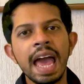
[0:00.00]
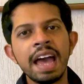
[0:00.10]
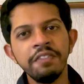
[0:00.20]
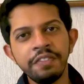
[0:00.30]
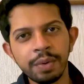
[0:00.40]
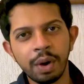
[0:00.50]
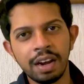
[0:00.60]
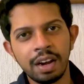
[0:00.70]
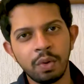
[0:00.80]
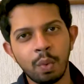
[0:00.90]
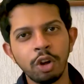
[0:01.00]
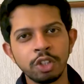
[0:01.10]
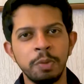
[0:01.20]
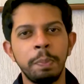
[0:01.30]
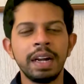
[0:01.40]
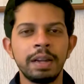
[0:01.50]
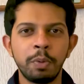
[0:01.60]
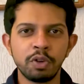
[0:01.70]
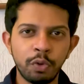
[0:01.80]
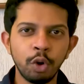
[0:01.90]
Everyone wants to build a
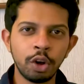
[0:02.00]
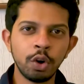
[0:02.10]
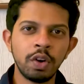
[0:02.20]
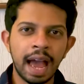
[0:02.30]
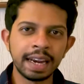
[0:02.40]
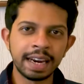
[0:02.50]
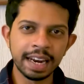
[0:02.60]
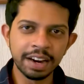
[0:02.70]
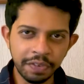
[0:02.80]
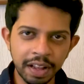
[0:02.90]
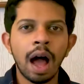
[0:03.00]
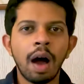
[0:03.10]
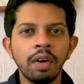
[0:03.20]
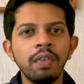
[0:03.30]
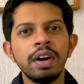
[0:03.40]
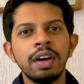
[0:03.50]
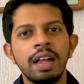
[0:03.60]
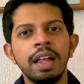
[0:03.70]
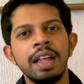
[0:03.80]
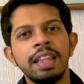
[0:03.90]
portfolio and create wealth.
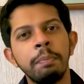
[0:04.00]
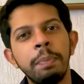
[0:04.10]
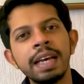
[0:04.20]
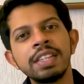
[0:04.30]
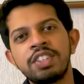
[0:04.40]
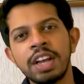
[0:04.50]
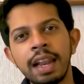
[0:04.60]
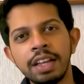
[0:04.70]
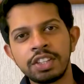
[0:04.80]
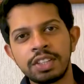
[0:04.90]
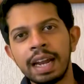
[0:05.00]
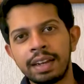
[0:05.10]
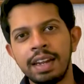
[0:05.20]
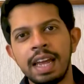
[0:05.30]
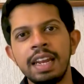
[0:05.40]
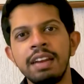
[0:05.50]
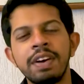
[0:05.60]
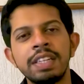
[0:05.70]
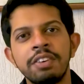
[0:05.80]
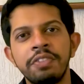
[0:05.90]
However, the biggest challenge that an
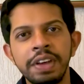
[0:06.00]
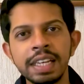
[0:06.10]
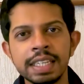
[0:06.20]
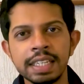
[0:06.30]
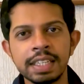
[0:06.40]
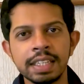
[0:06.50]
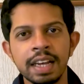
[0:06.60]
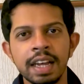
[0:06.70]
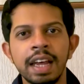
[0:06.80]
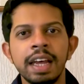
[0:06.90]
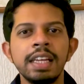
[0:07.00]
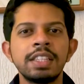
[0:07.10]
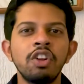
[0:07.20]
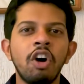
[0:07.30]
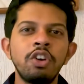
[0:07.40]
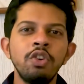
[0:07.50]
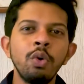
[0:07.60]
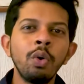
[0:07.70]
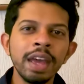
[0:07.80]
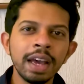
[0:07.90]
investor faces is not
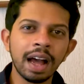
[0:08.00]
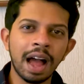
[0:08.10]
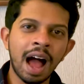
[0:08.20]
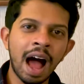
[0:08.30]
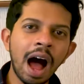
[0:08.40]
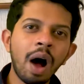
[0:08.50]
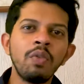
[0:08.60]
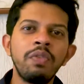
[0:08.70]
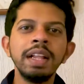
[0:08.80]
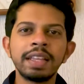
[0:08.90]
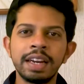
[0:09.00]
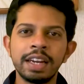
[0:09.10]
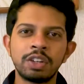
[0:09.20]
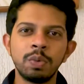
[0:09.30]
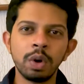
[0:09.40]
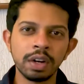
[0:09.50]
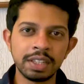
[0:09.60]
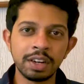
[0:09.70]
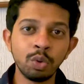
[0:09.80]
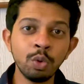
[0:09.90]
knowing how wealth creation works,
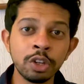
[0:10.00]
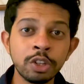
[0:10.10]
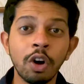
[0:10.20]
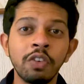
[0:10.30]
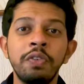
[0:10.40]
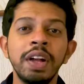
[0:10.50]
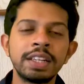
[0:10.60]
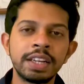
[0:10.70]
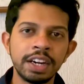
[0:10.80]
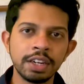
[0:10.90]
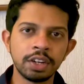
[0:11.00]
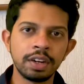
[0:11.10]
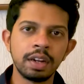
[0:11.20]
the rules of wealth creation.